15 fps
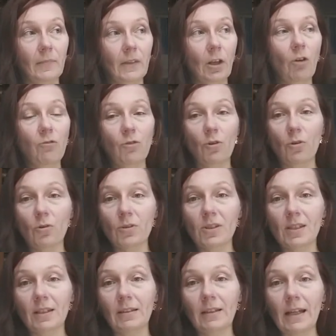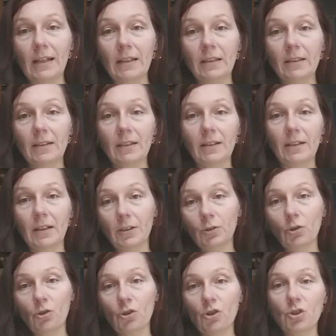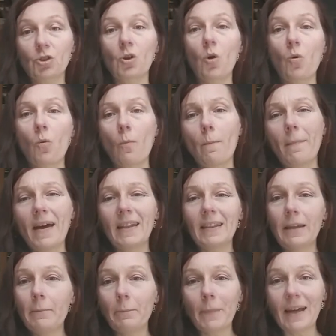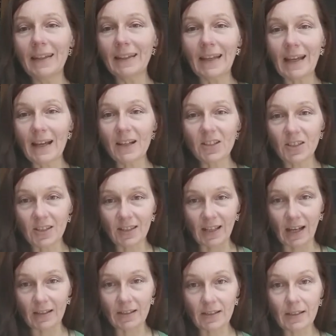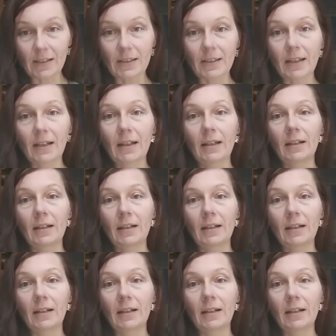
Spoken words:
of course, there are not so many exercises,